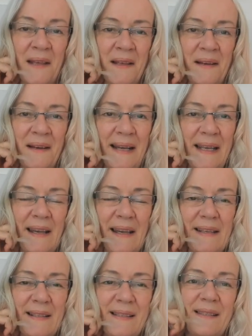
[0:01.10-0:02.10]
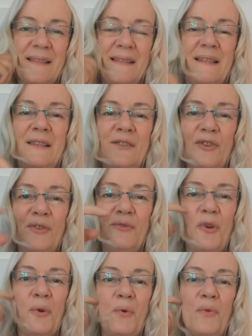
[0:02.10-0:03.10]
Hi guys, did you
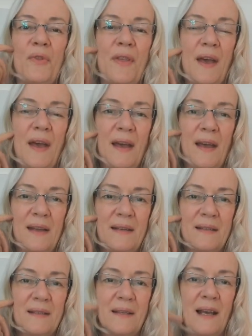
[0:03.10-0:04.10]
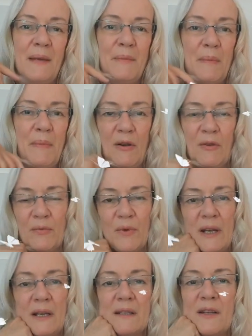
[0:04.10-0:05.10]
know that I'm about
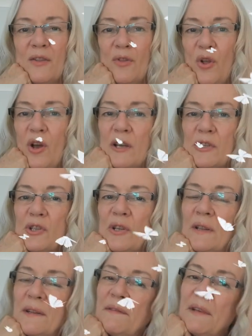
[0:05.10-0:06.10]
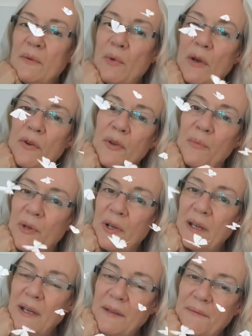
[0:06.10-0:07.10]
ready to launch a Living Well community?